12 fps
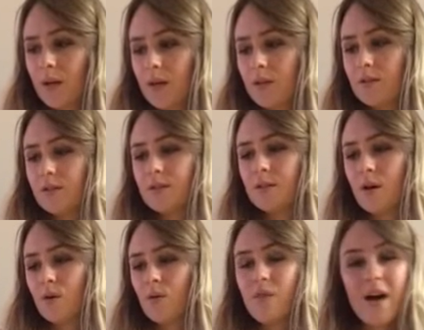And
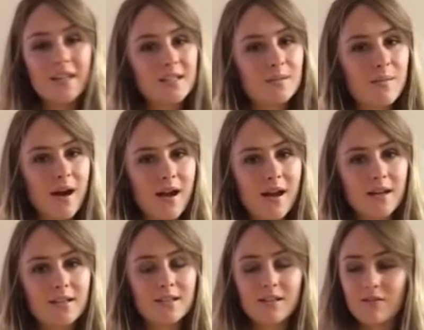so that's my
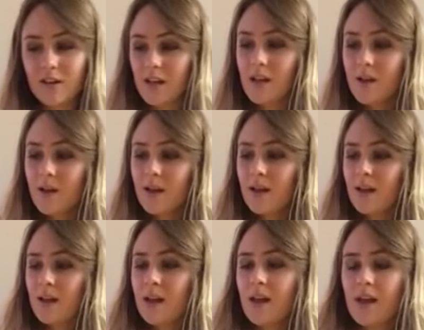activity,
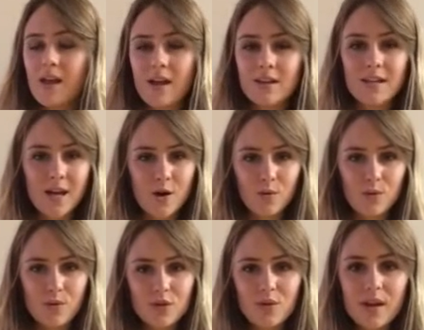and I hope
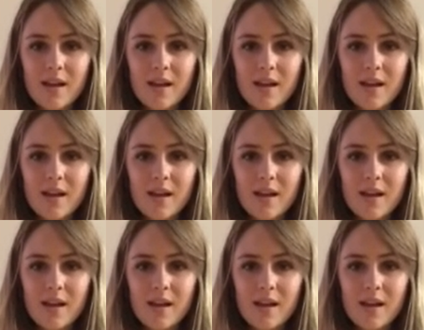you enjoy